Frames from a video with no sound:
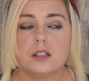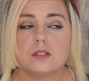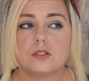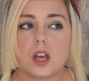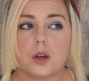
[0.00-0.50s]

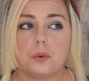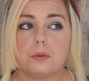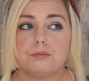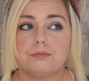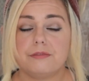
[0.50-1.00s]

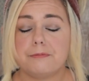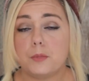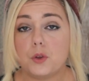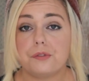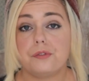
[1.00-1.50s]
So
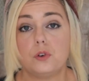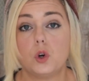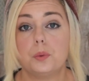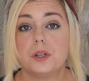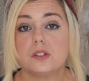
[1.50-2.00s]
moving
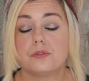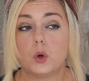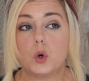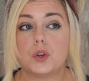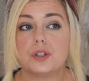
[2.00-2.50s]
forwards
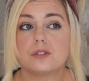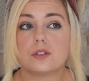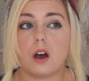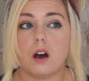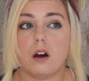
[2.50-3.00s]
for us,
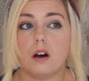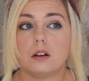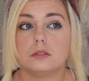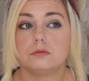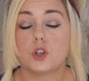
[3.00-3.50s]

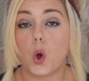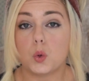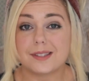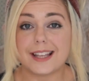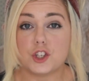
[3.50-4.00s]
our
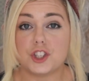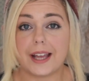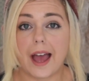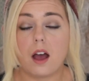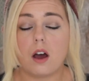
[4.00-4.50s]
goals this
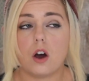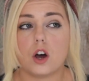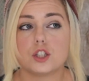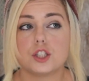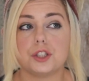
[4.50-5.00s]
year
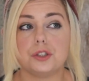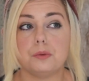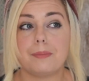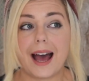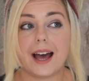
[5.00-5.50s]
are to
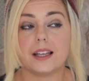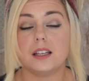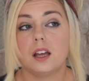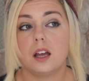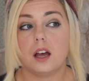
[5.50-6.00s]
buy
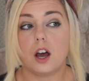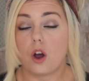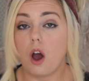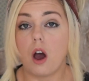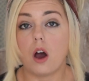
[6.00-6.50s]
a
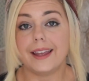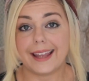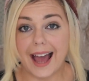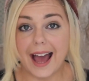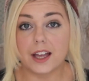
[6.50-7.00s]
car in
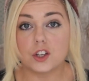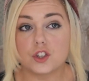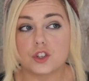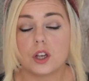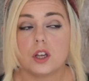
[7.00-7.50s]

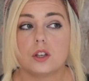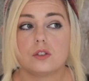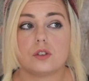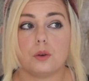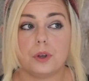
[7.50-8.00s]
cash.
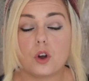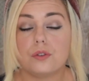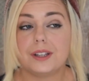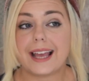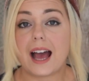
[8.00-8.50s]
So we
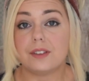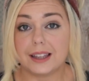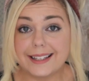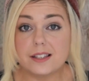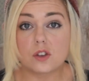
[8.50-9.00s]
currently have a
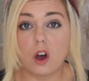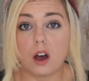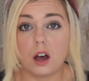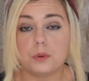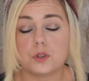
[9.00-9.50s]
lease
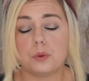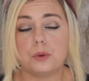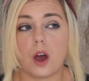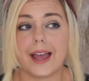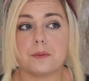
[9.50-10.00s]
car which we were
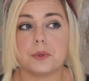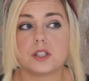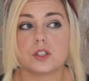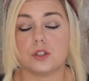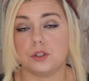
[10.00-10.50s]
not able
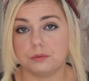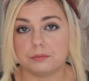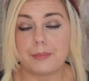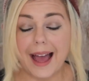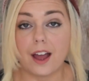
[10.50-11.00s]
to
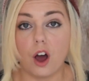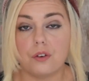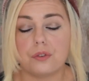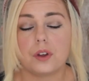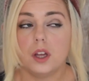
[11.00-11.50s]
pay
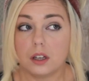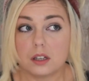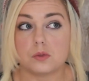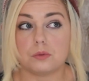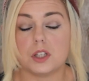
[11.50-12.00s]
off
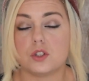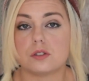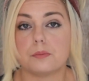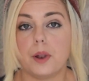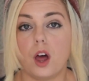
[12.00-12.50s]
because it
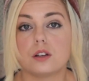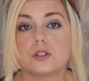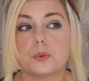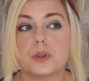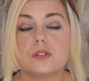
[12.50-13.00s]
doesn't belong
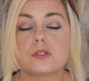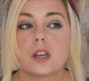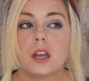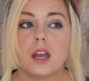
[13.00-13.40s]
to us